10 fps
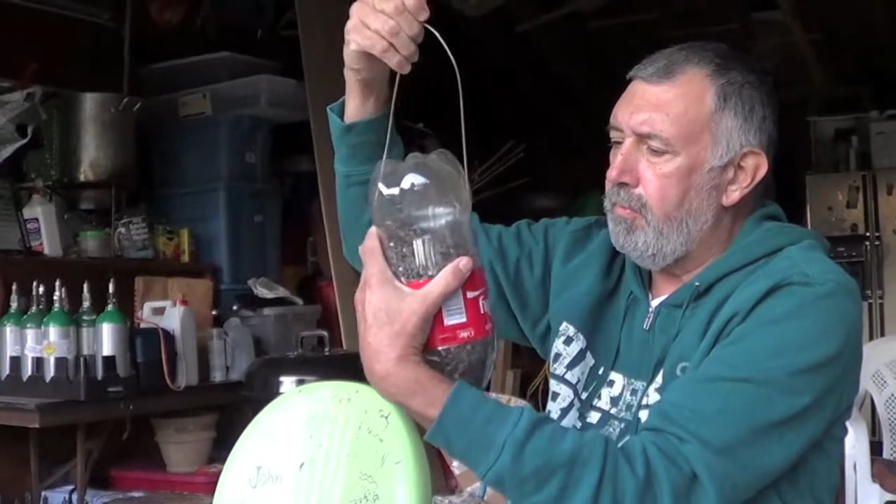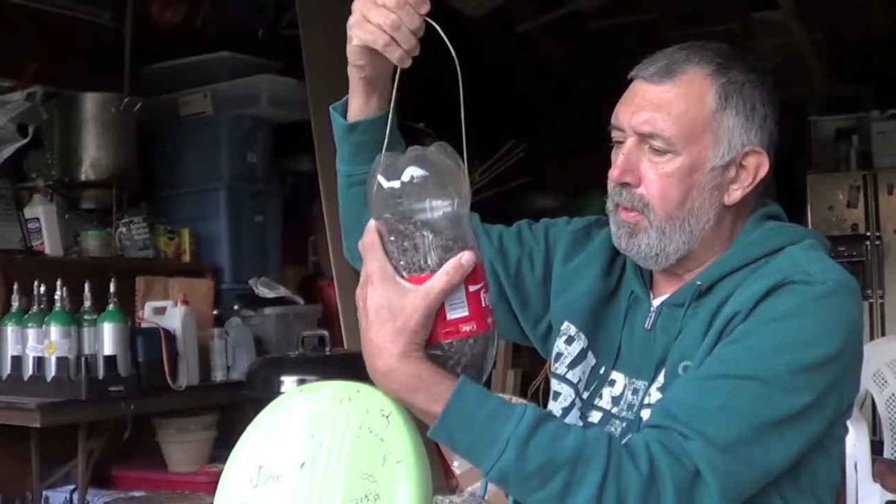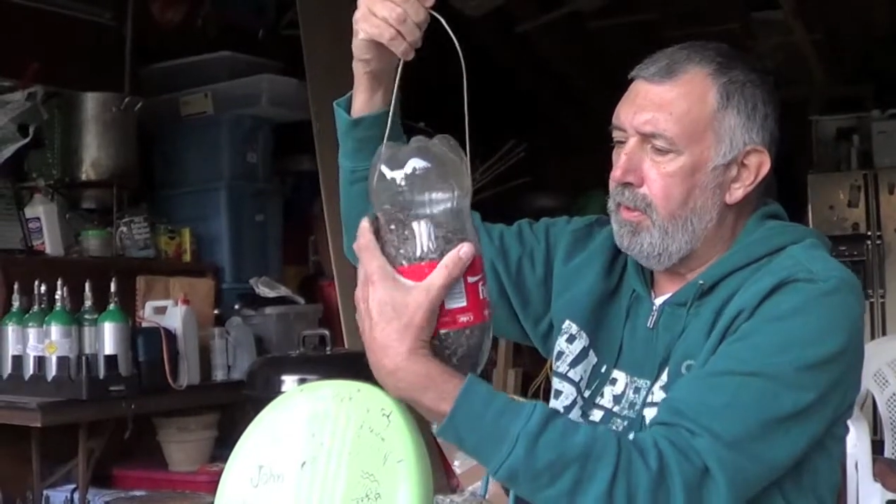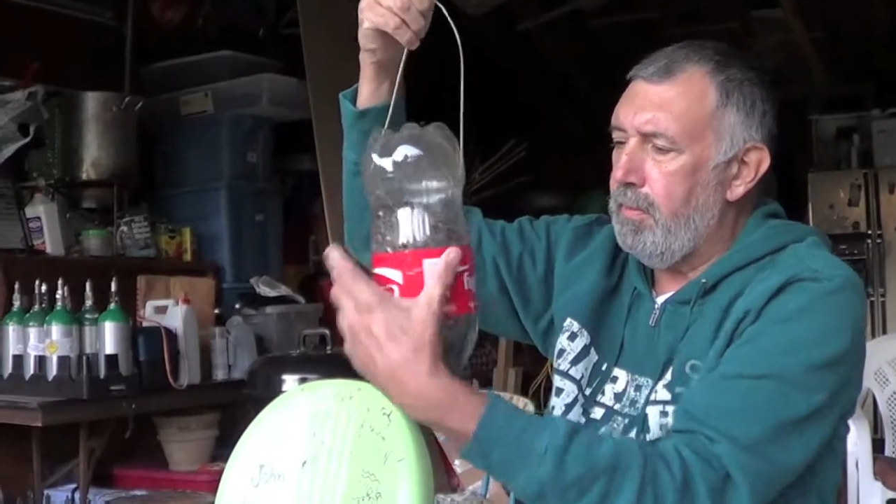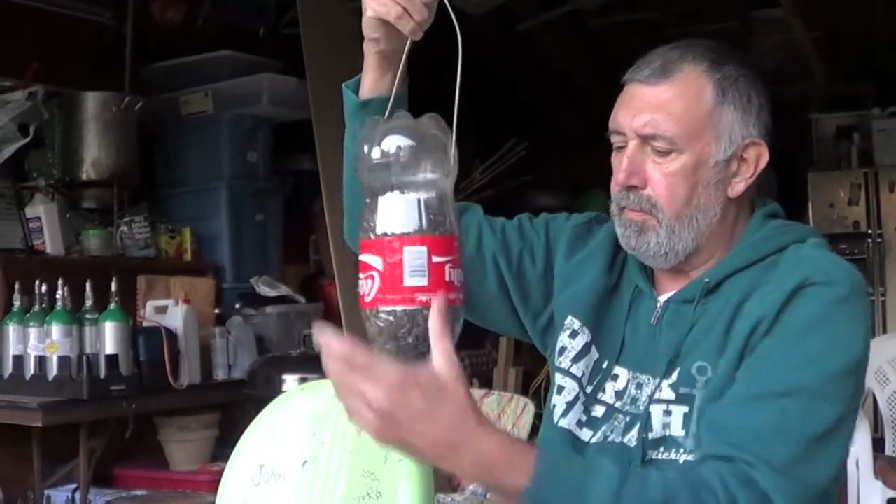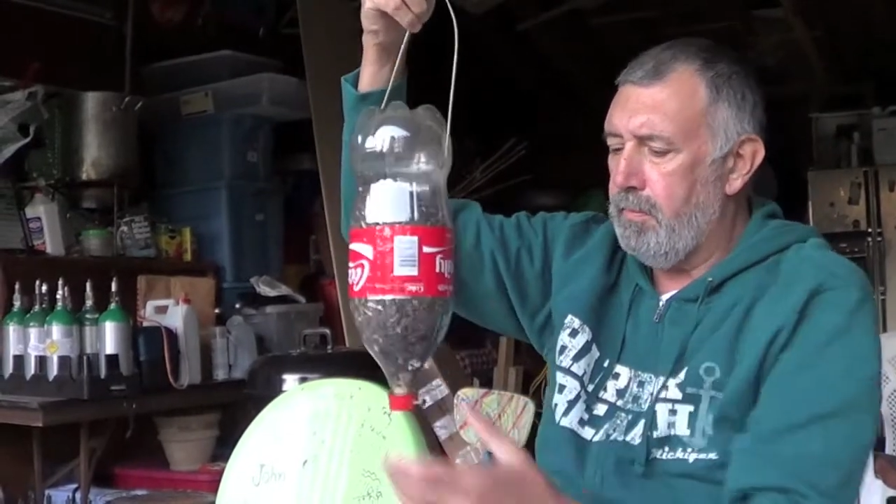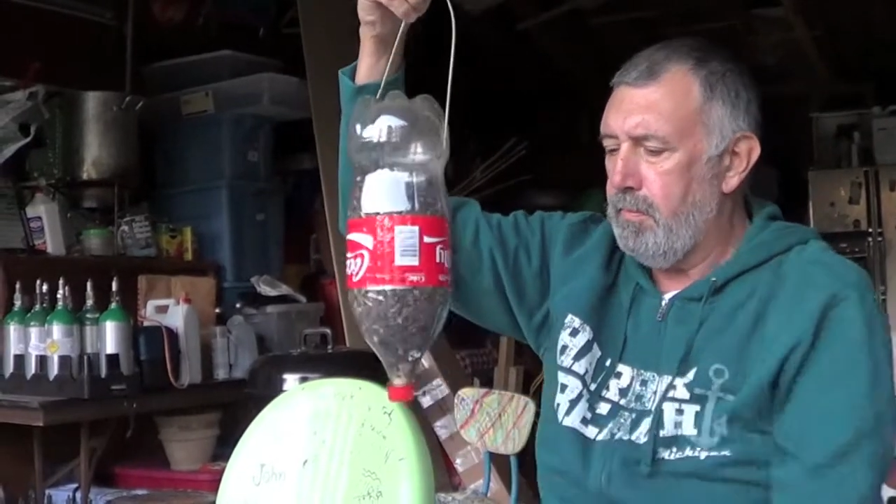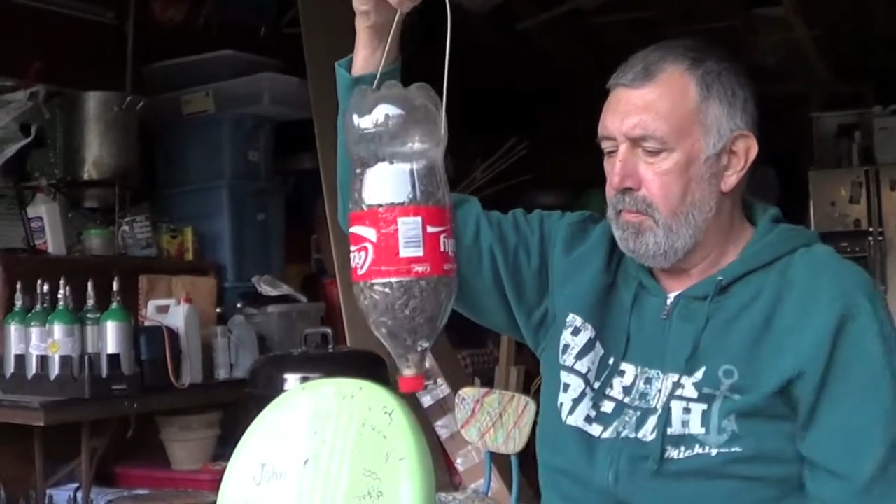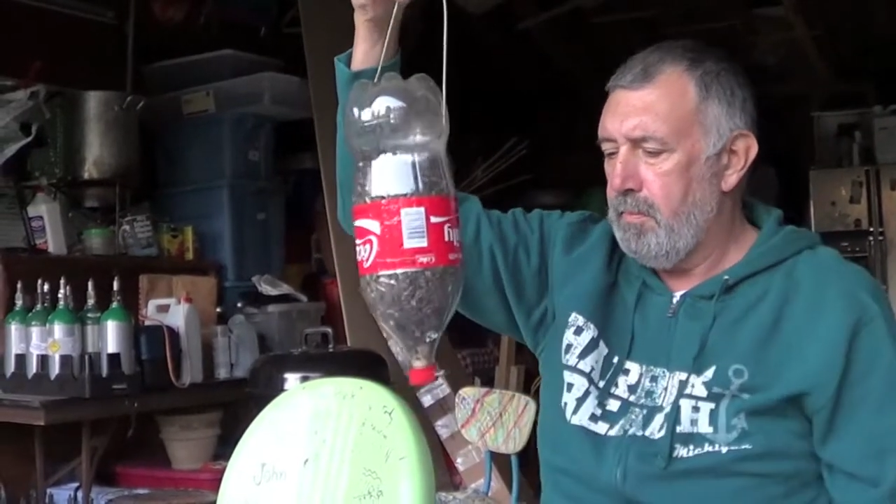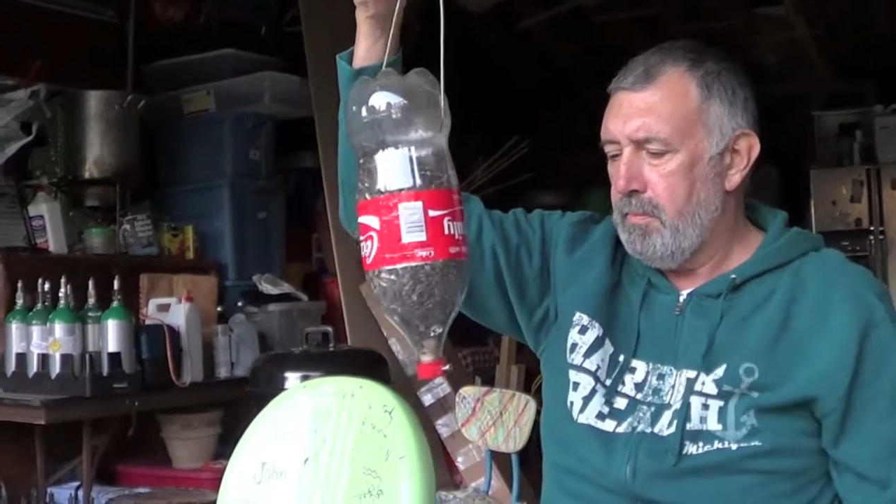feeder,
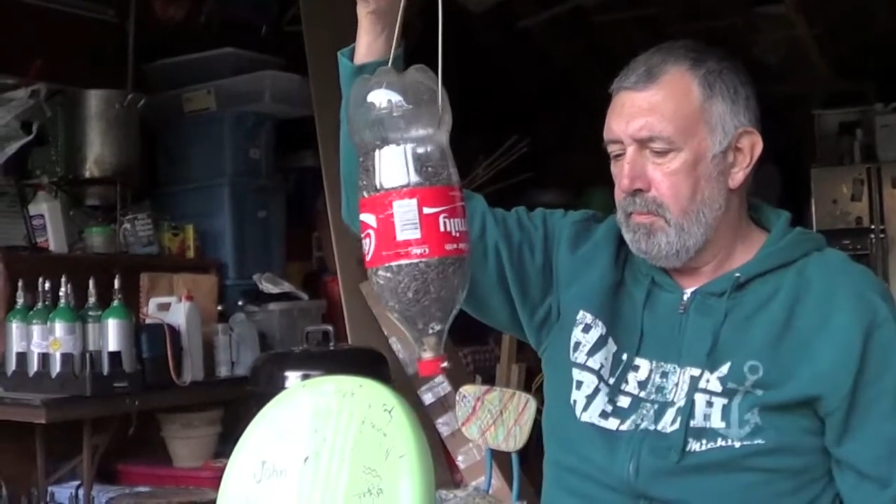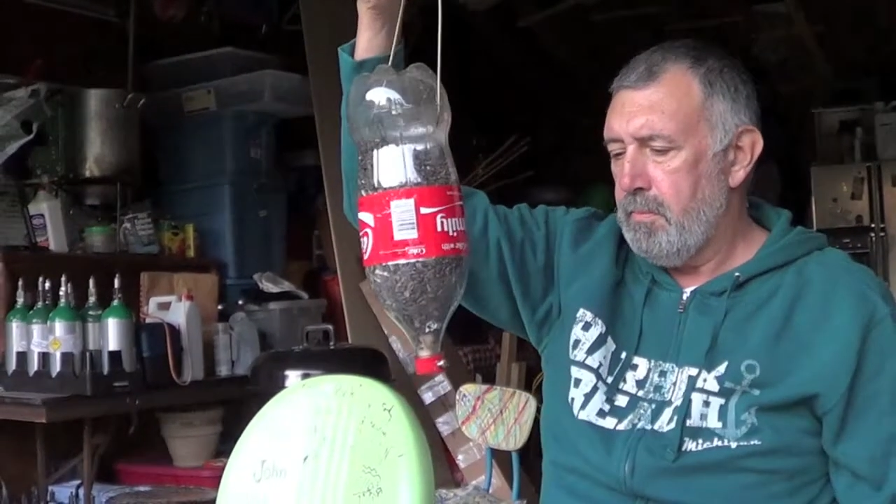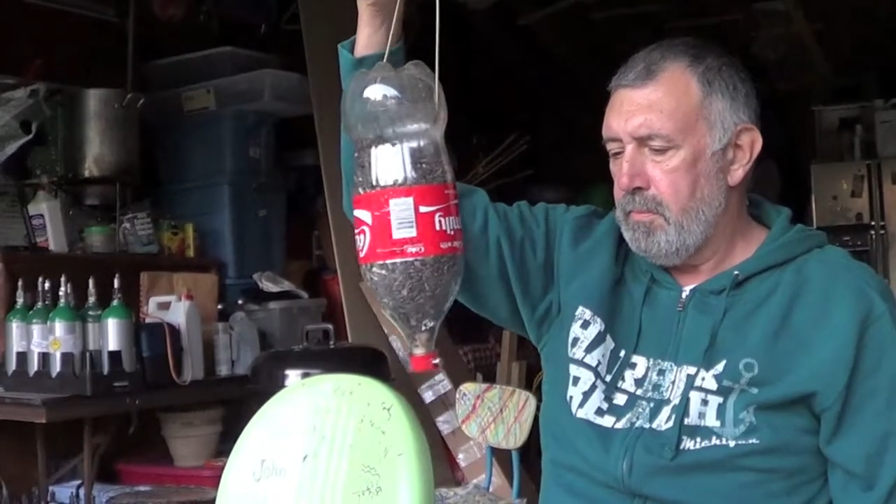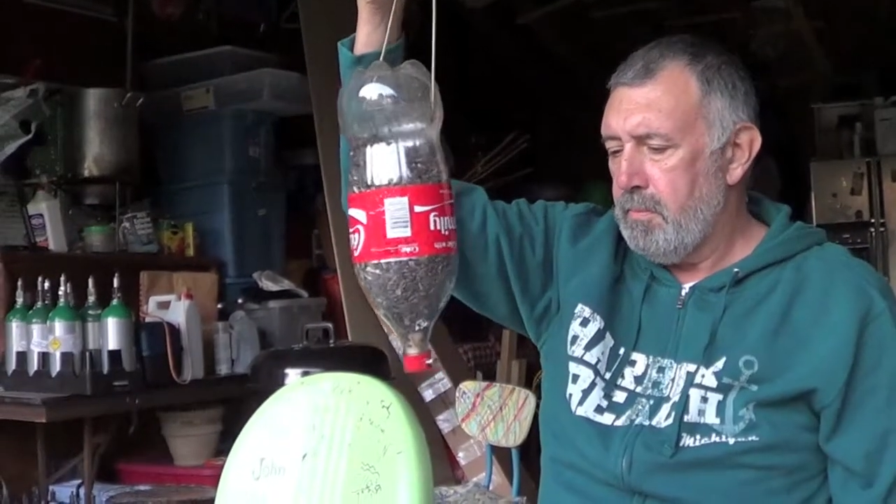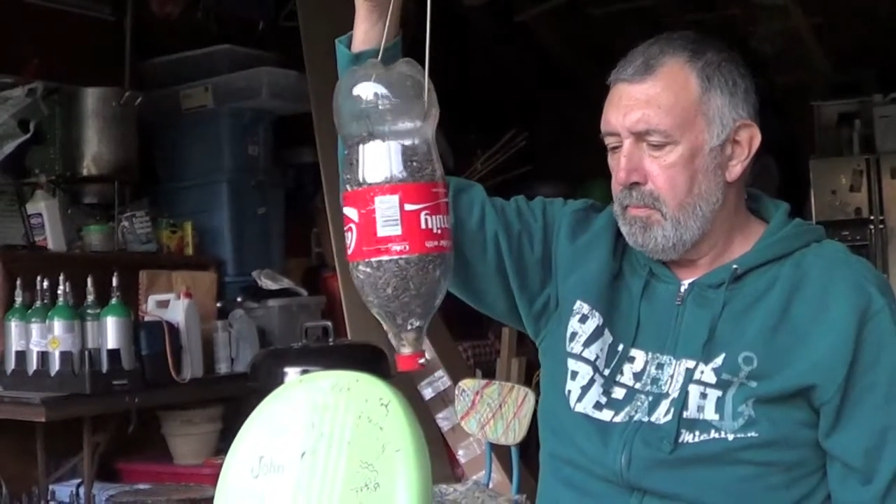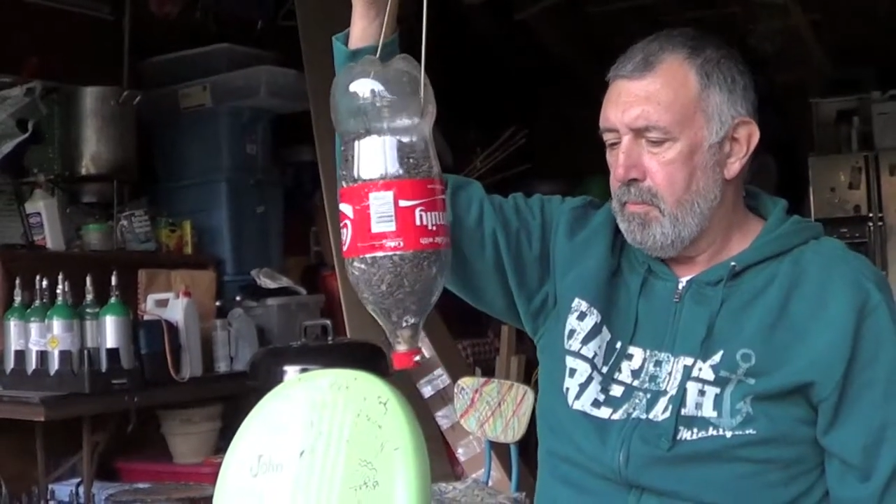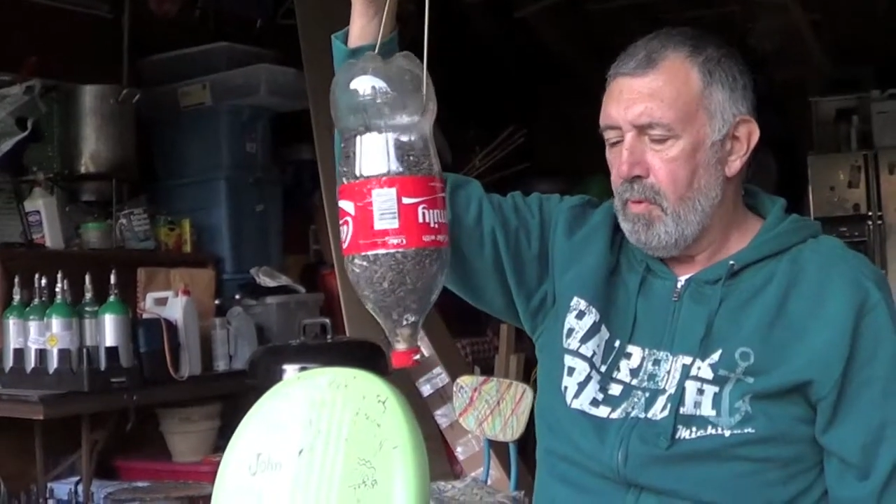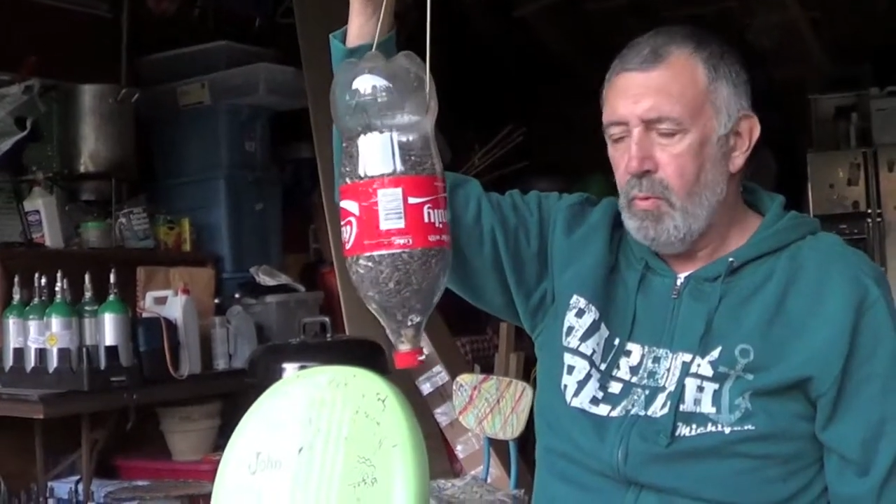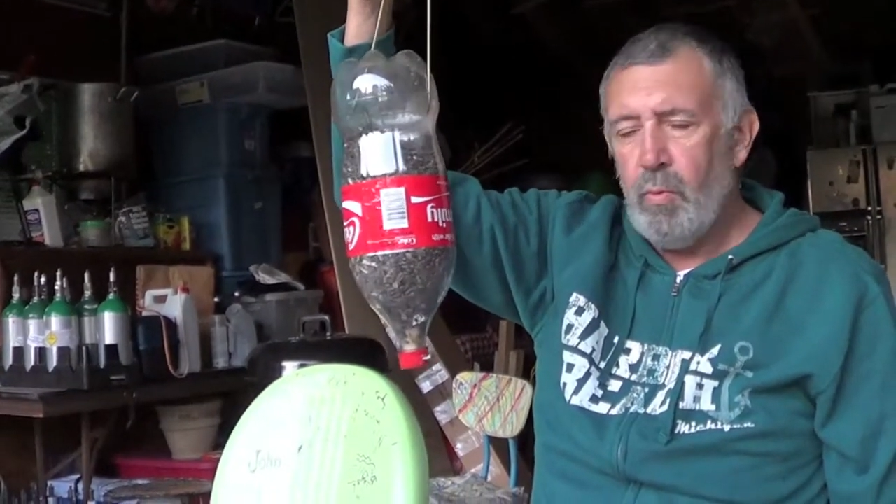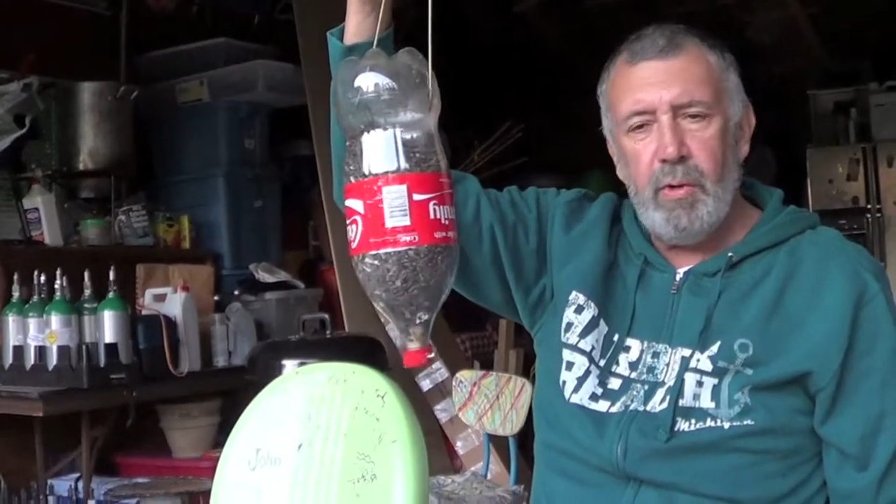
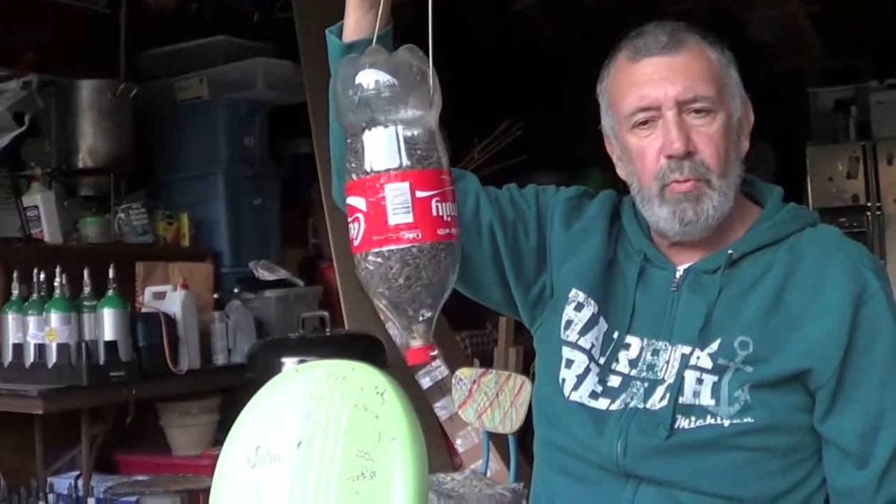we're